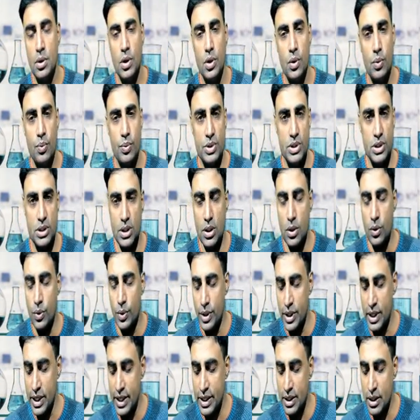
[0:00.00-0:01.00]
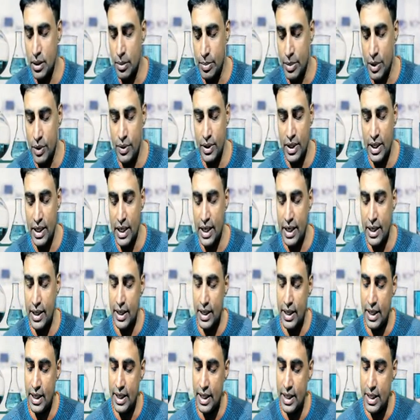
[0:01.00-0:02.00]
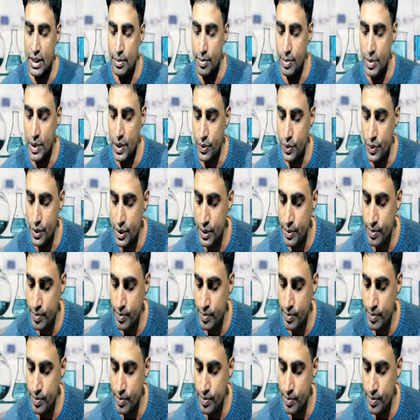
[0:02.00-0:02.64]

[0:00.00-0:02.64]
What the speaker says: which is a coordinate compound and an ionic compound.